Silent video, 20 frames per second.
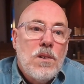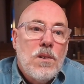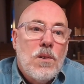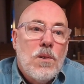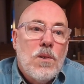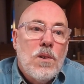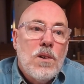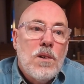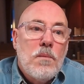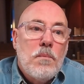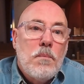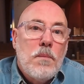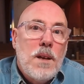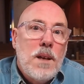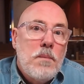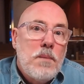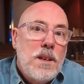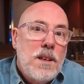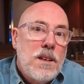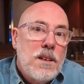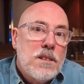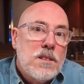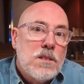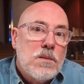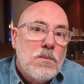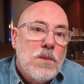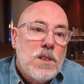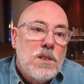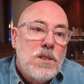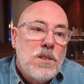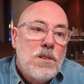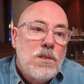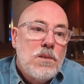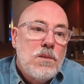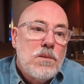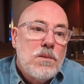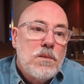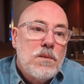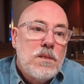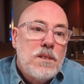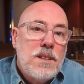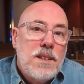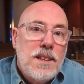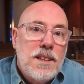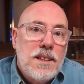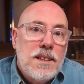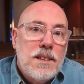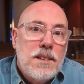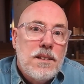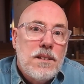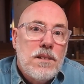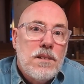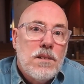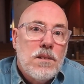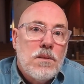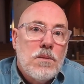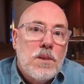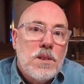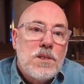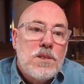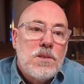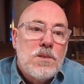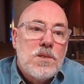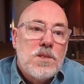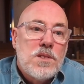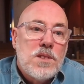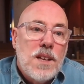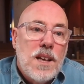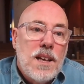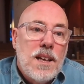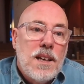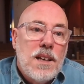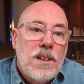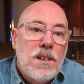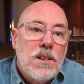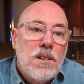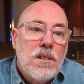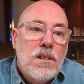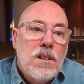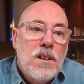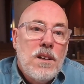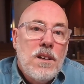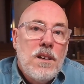Or maybe it's what you did, or what you said, or